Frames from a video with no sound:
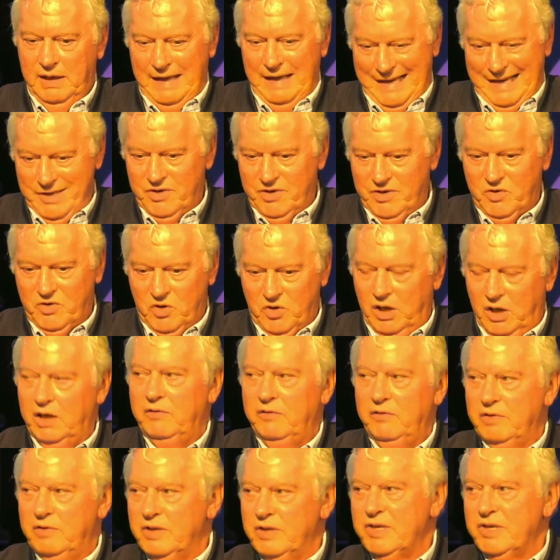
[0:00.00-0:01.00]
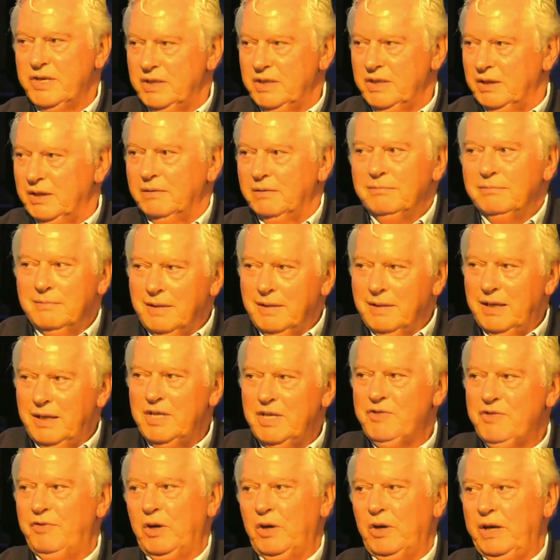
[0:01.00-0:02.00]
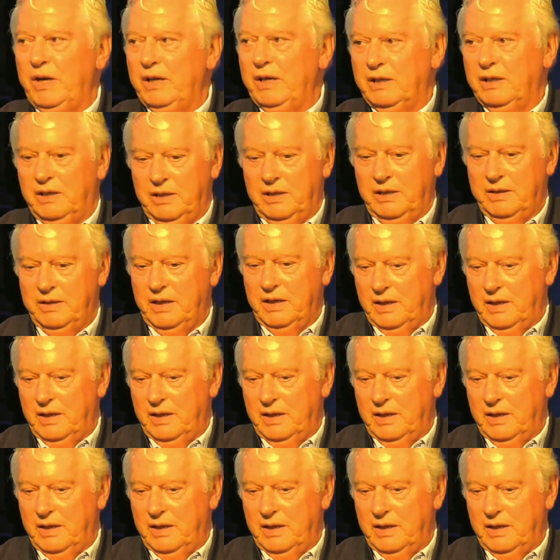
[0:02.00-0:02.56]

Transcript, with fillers: as drivers, you know, it's very hard.